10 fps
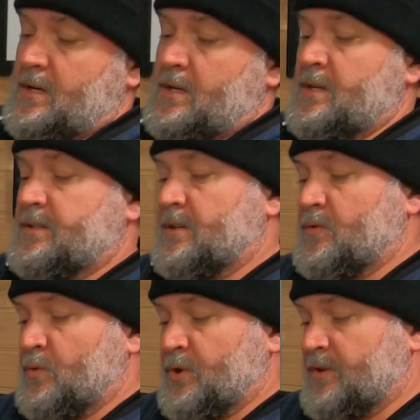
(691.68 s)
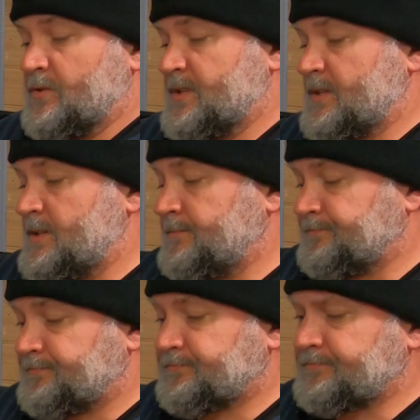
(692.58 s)
and that's going to work nicely
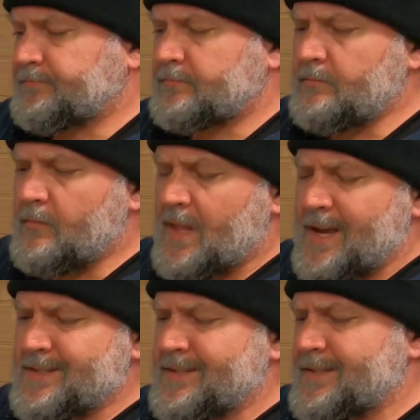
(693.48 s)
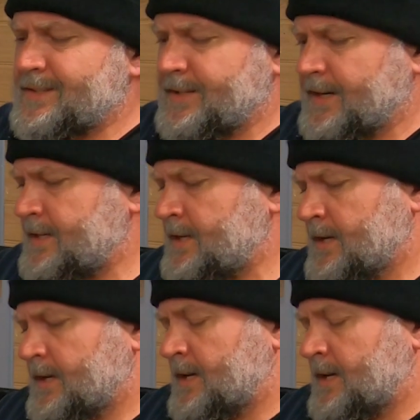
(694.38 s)
as it did today.